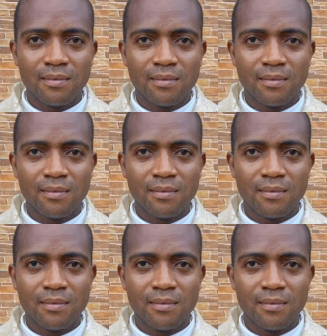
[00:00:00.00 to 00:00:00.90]

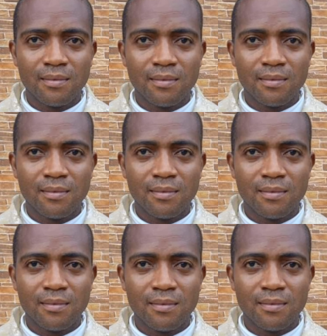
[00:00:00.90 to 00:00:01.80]

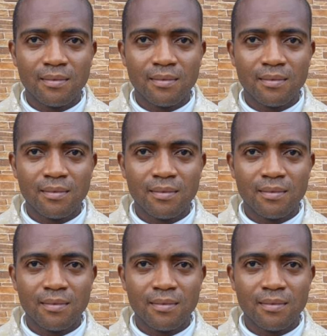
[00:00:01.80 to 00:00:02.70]

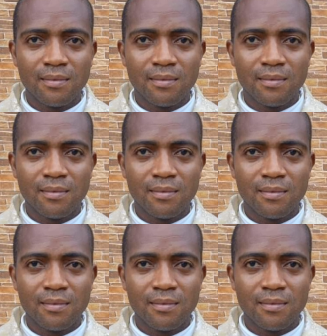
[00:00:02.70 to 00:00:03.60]

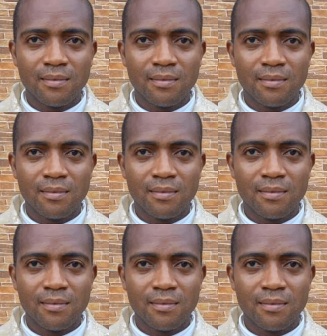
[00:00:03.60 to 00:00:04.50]

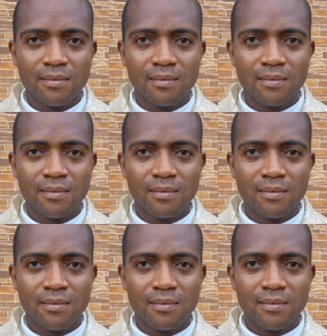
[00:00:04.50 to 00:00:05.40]

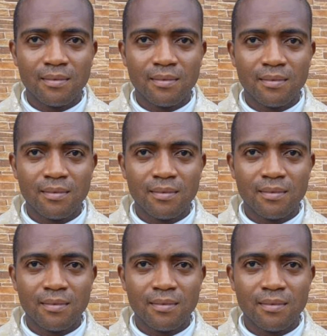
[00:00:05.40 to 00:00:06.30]

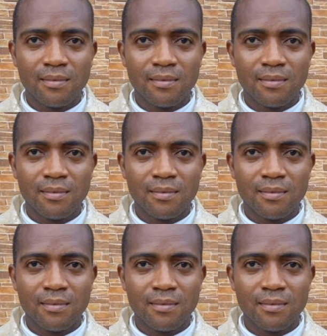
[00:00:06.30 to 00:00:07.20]

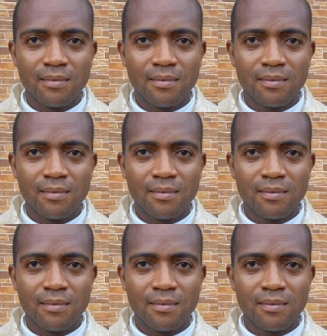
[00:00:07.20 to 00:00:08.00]
The face doesn't move, so there is nothing to read.